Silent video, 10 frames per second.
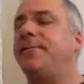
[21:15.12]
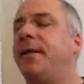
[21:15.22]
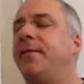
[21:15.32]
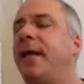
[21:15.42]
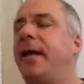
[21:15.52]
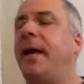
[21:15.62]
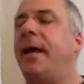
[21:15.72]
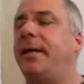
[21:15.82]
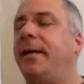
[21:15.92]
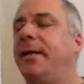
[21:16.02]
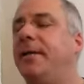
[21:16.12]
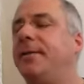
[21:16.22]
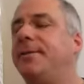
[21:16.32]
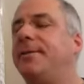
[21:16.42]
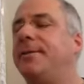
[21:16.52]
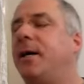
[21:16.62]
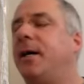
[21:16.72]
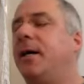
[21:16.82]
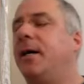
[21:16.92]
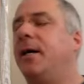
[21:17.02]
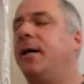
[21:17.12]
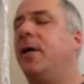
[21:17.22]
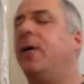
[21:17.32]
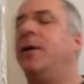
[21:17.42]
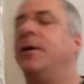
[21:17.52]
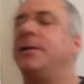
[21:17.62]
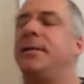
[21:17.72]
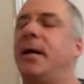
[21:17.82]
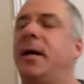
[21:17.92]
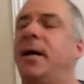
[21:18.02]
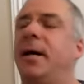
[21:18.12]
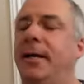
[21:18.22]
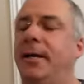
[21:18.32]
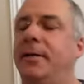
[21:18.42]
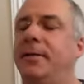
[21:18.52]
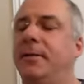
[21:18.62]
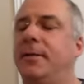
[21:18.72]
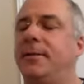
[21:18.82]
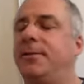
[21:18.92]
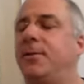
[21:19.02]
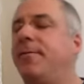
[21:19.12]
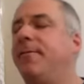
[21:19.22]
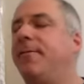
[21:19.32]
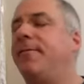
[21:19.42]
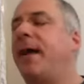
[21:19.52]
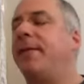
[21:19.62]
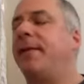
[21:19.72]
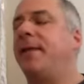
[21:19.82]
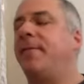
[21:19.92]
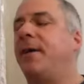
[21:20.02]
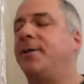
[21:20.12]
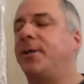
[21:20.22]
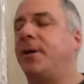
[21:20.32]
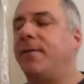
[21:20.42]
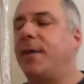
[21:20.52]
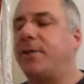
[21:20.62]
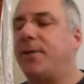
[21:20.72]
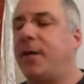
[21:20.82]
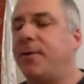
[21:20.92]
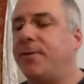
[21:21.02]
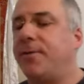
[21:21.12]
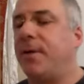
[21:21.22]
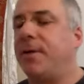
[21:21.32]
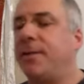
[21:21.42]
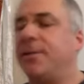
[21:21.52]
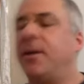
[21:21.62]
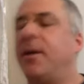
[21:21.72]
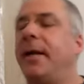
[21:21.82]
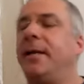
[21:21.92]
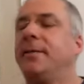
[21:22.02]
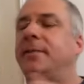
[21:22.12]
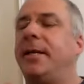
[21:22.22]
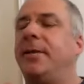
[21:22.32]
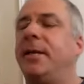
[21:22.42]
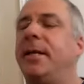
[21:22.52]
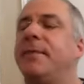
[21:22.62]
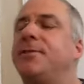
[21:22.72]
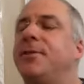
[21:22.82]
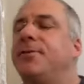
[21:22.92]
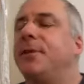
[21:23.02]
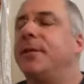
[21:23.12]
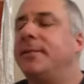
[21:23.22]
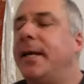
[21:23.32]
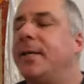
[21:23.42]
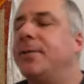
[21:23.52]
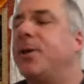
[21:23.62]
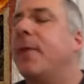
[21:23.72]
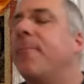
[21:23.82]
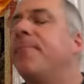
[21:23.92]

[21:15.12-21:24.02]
feel that at his heart, is sort of the fact that Vajradhara and Vajradhatushvara is at his heart again, is the unity of Sutra and Tantra.